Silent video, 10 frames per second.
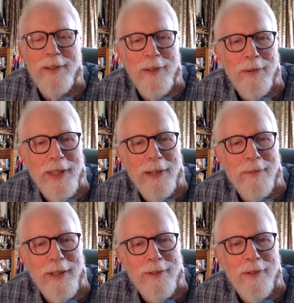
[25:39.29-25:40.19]
Do what thou
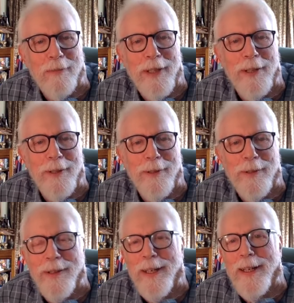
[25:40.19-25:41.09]
wilt should be the whole
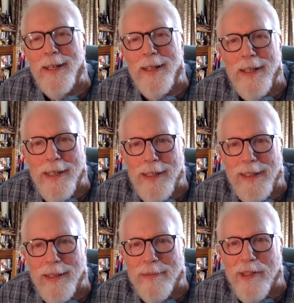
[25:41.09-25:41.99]
of the law.
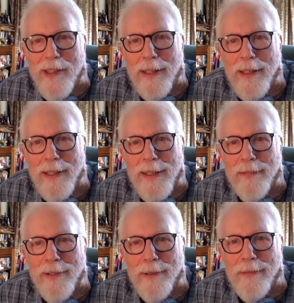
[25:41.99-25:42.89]
Love is the law,
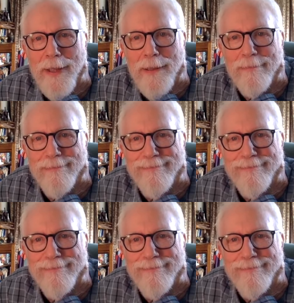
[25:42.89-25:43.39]
love under will.